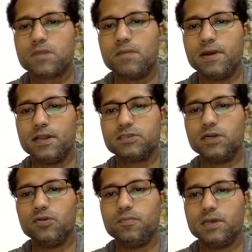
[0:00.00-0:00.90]
minus
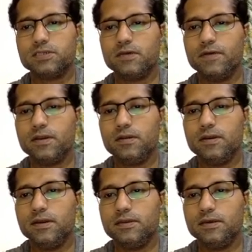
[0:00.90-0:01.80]
32 plus 7,
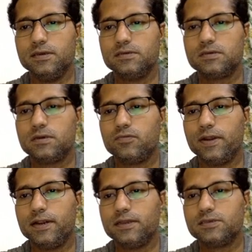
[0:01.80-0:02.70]
it is
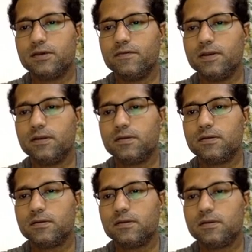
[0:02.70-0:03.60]
27
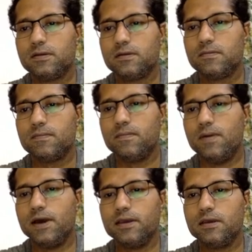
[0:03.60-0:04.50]

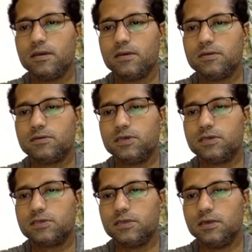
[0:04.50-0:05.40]
by
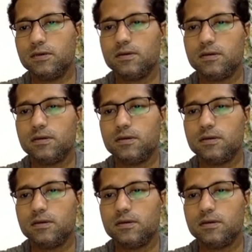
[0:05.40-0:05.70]
60